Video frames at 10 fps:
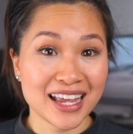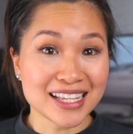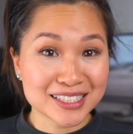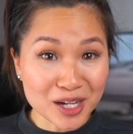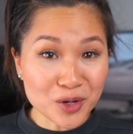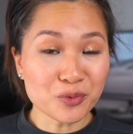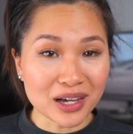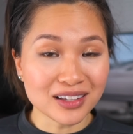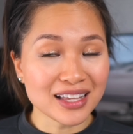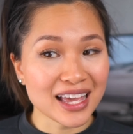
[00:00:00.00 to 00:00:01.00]
It's done
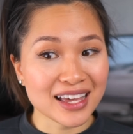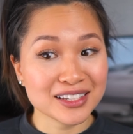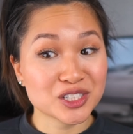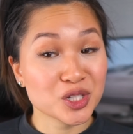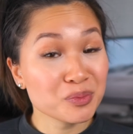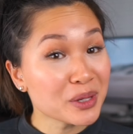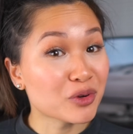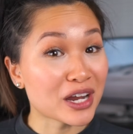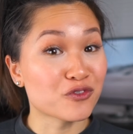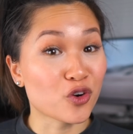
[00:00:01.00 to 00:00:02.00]
well and should be
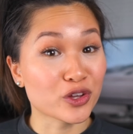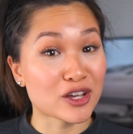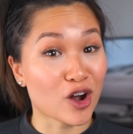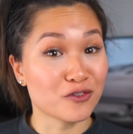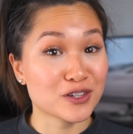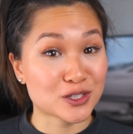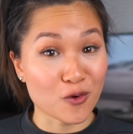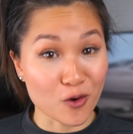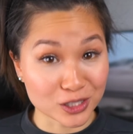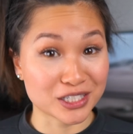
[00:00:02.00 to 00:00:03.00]
great for the office
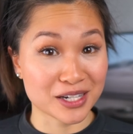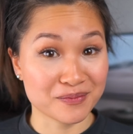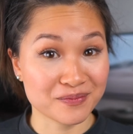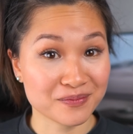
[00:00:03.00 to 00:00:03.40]
or gym.